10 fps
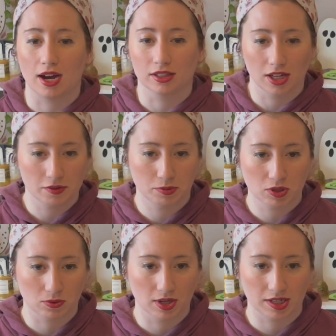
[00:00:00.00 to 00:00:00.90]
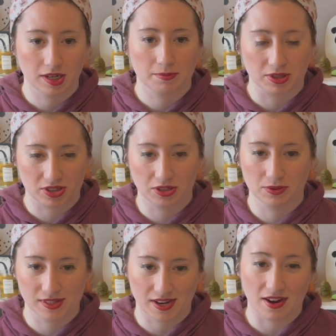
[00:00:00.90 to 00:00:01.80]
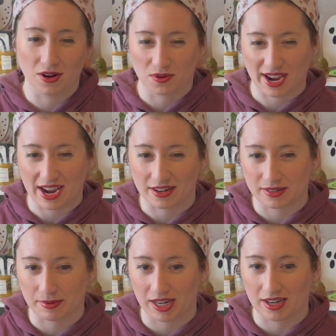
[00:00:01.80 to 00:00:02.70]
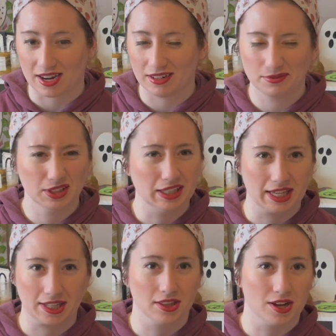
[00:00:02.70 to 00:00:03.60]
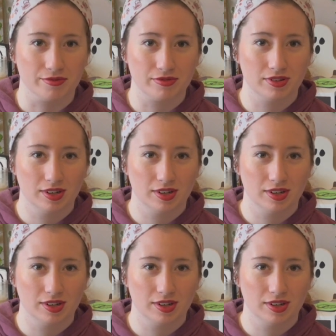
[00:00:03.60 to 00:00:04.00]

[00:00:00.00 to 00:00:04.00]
Loved book 1. Book 2 was okay to me. I didn't really like love.